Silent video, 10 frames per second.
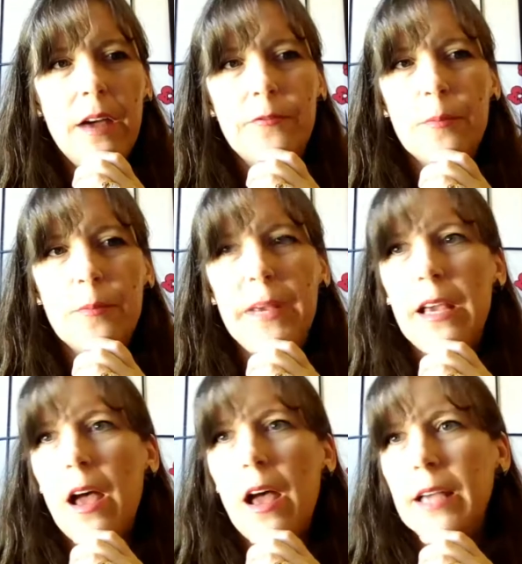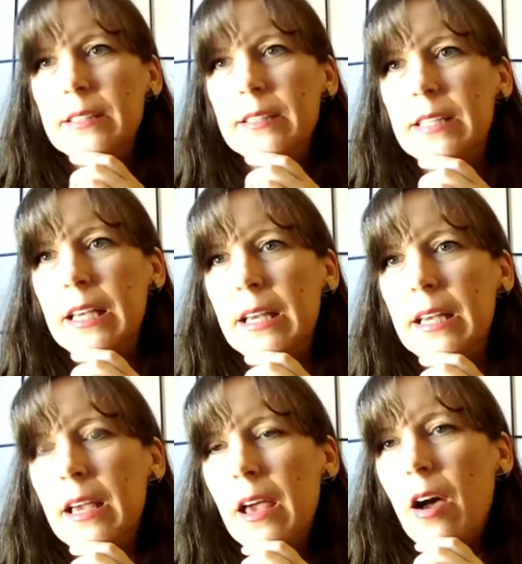For me, I see
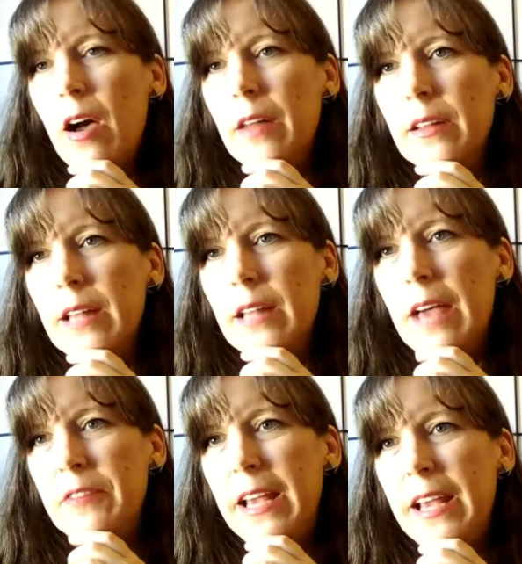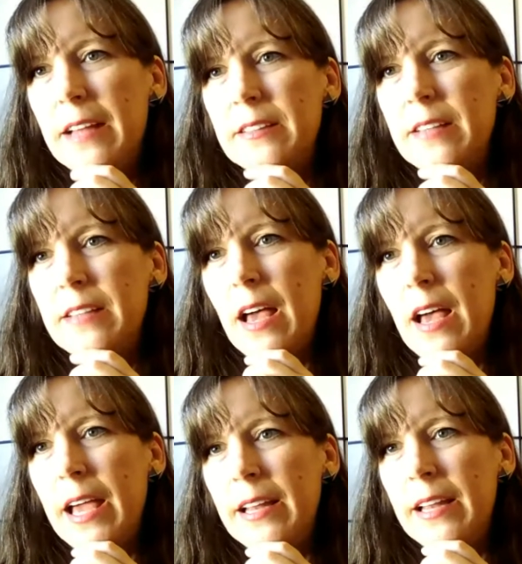on the left-hand
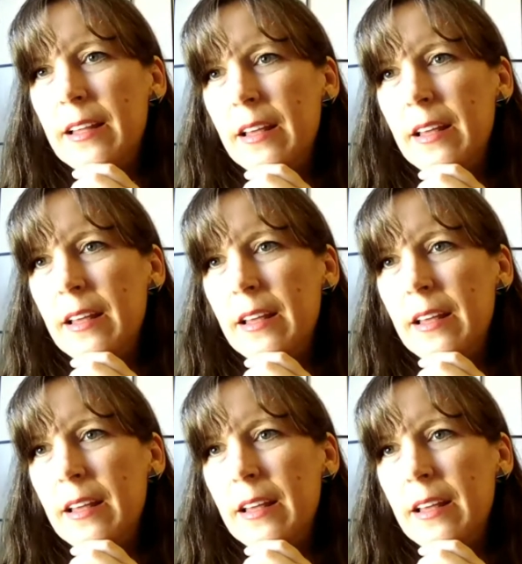side